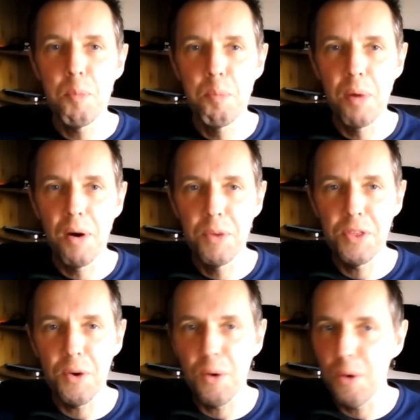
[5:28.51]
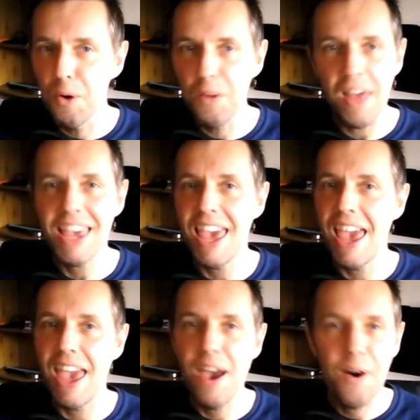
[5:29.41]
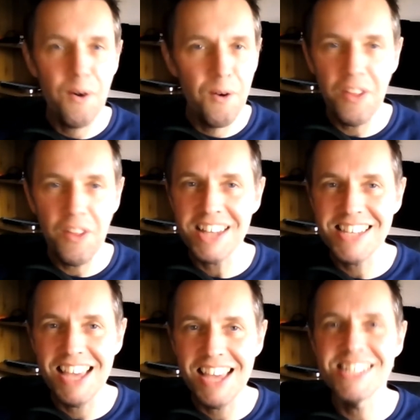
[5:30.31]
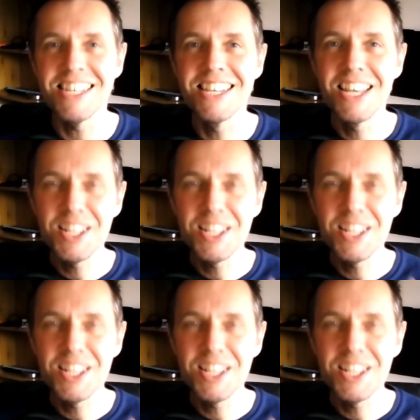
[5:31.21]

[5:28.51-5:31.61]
but with all that care, all that attention.